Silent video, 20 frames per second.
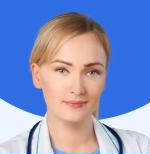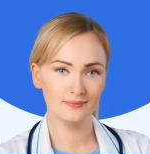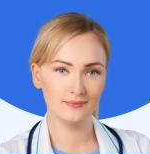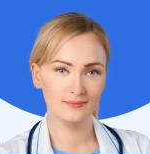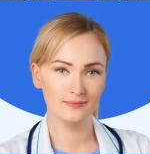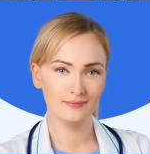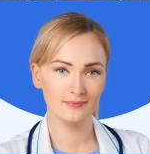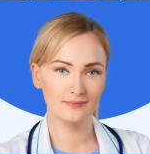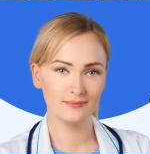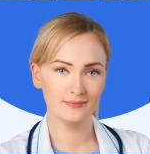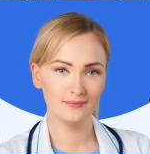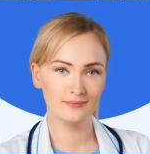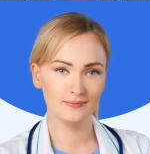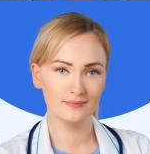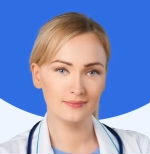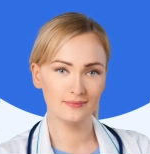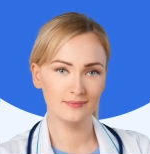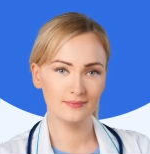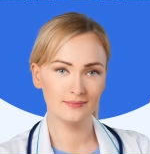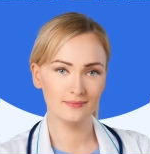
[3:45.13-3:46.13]

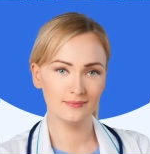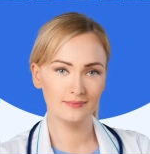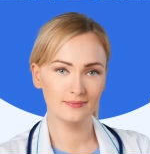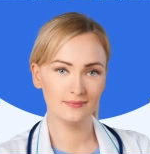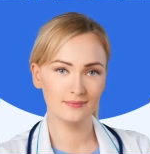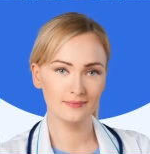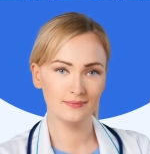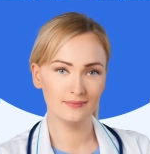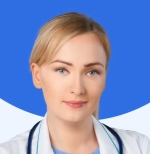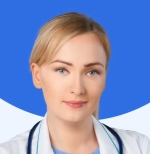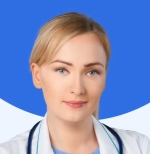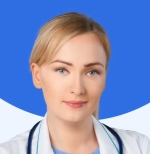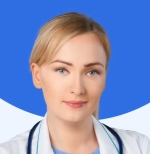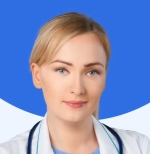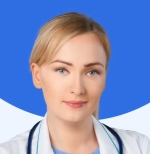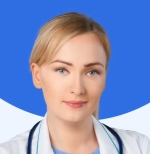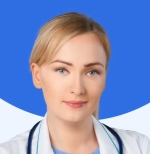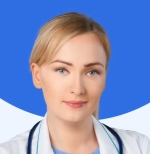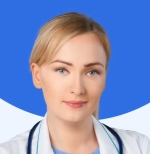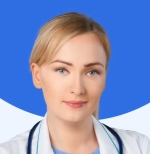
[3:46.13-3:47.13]

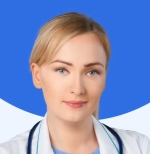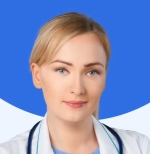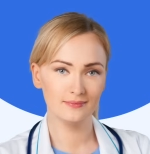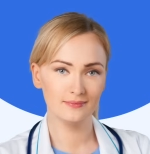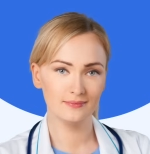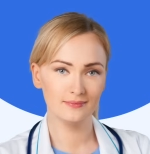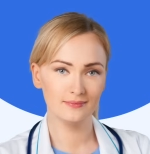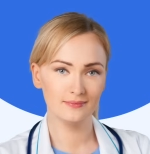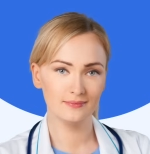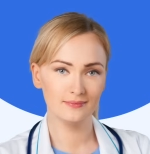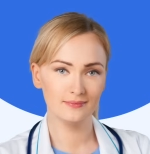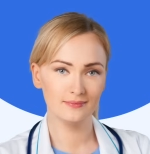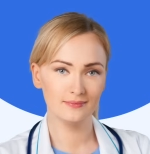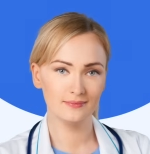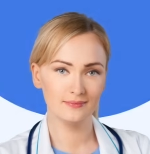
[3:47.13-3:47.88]
Nothing is said.